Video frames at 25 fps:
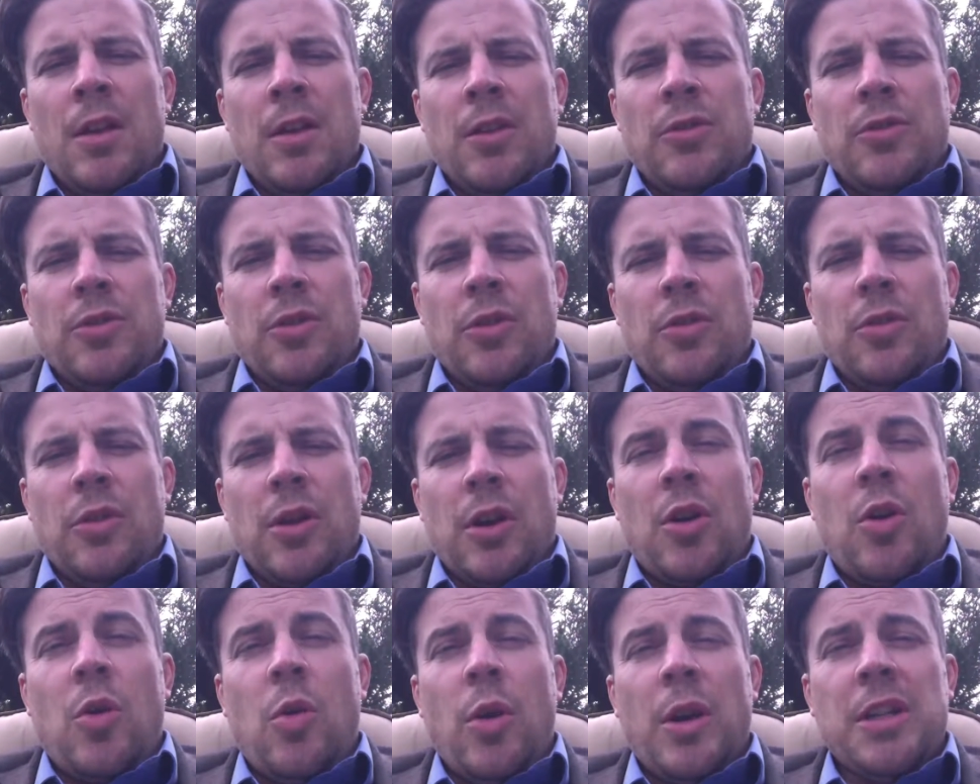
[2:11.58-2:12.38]
So, a
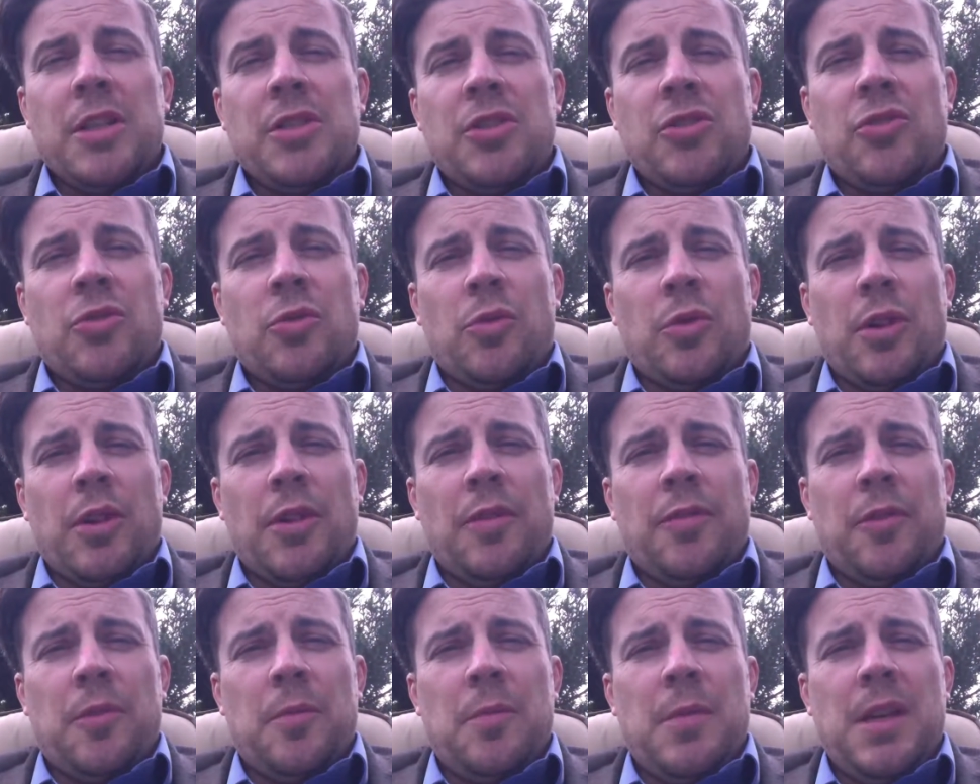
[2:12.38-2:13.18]
quick story
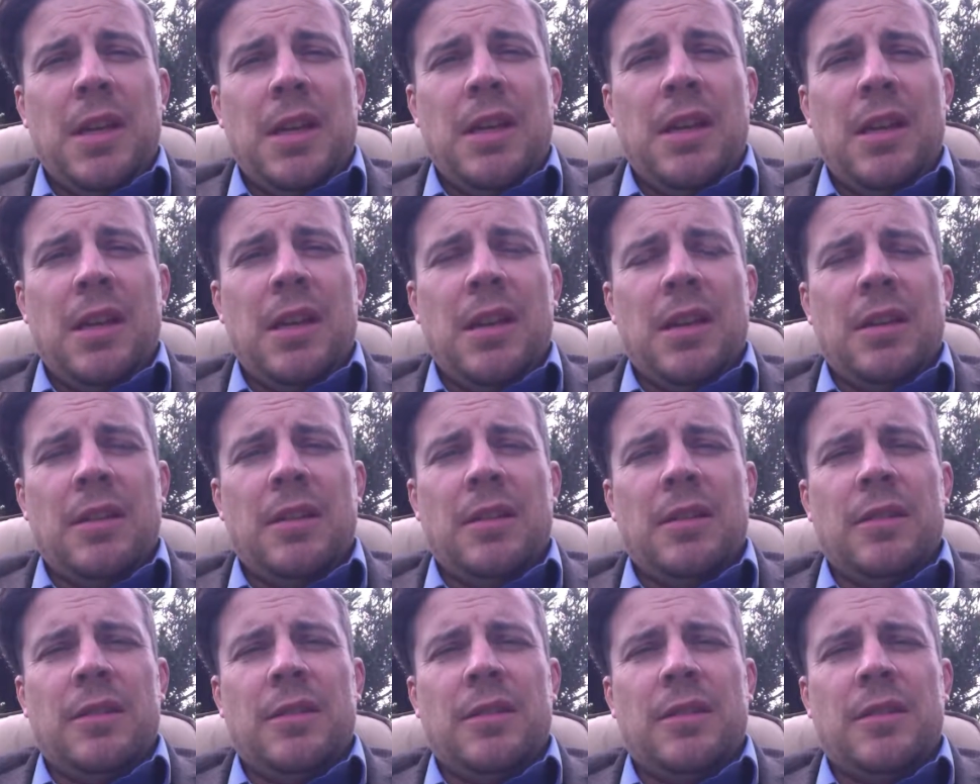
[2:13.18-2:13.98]
for me
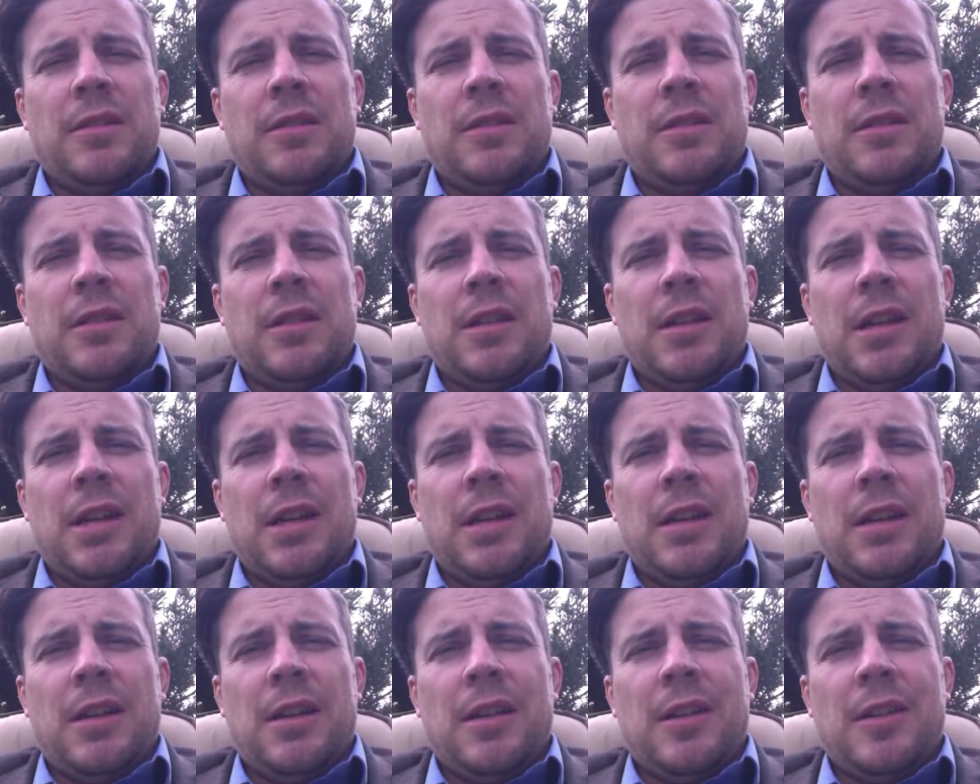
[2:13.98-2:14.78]
is
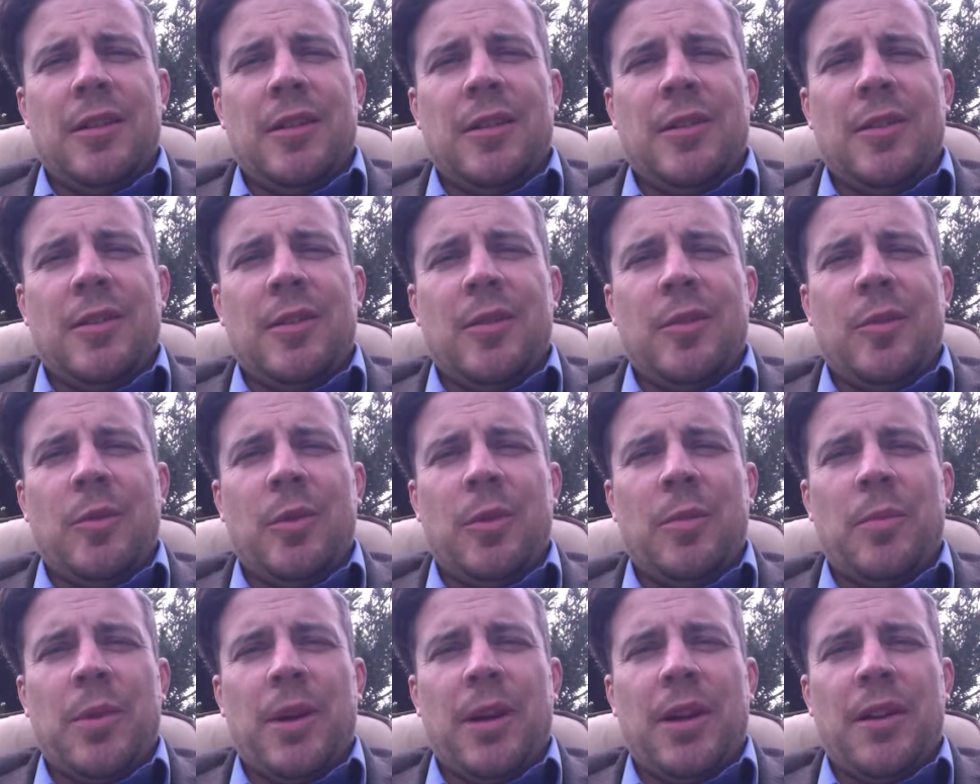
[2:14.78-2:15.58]

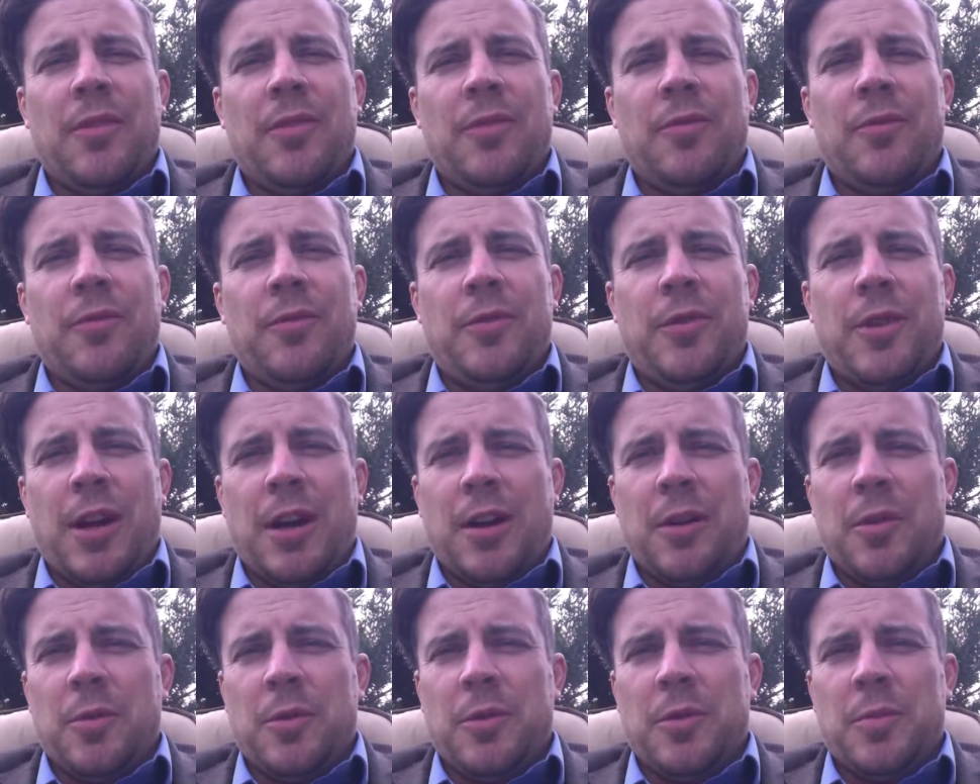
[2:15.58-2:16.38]
when my
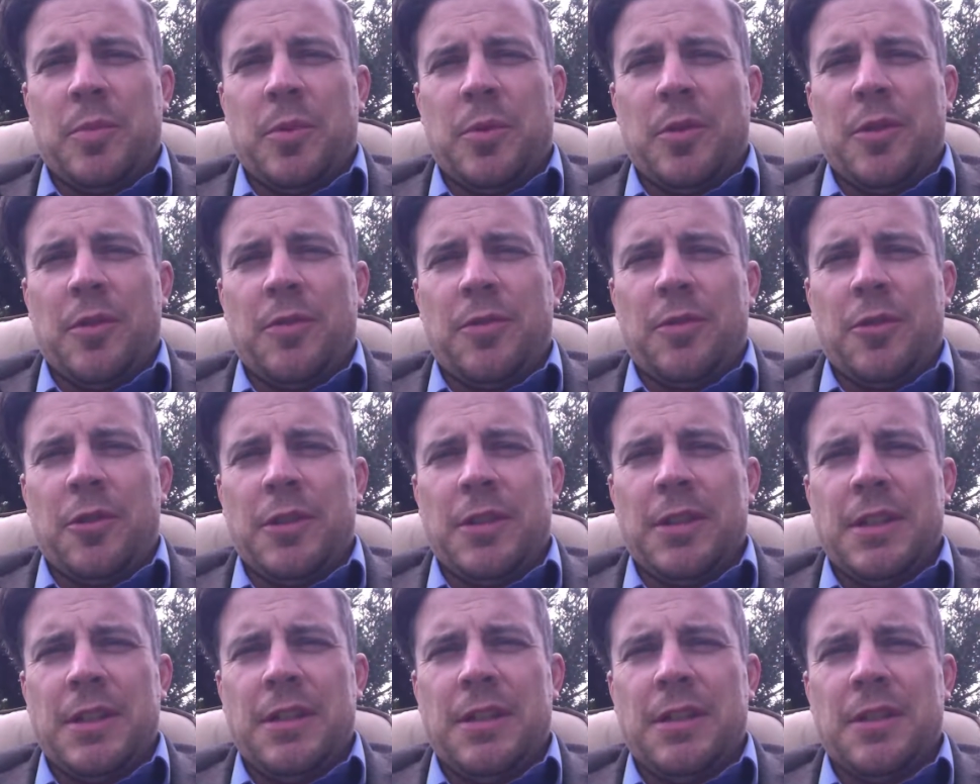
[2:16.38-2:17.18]
daughter was born
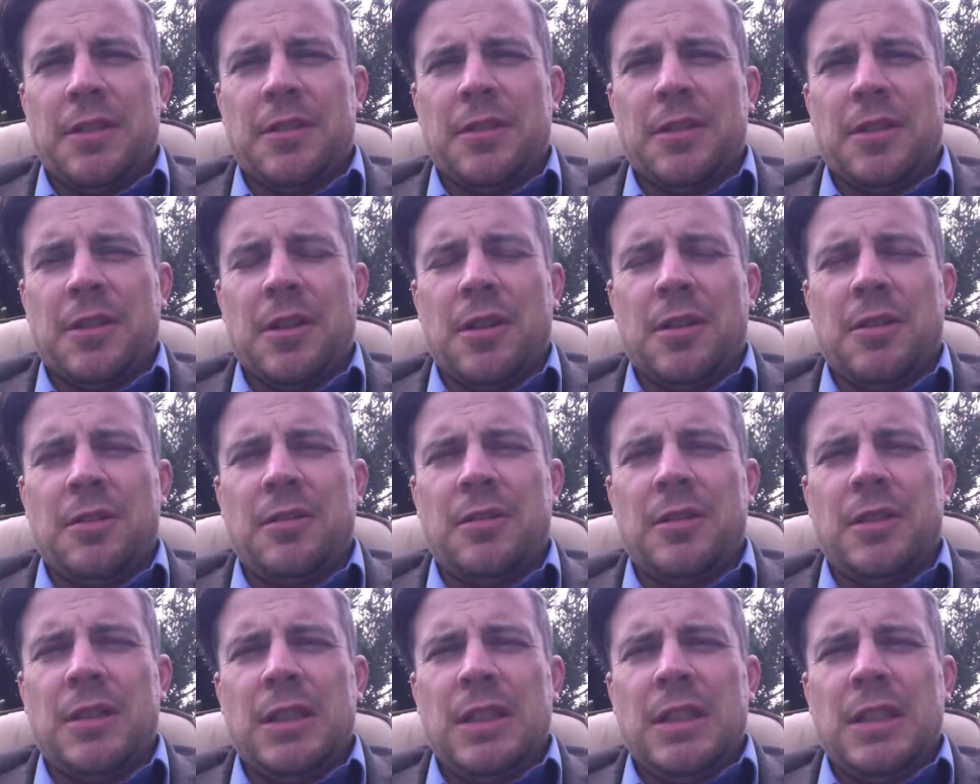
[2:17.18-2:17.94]
14 years ago,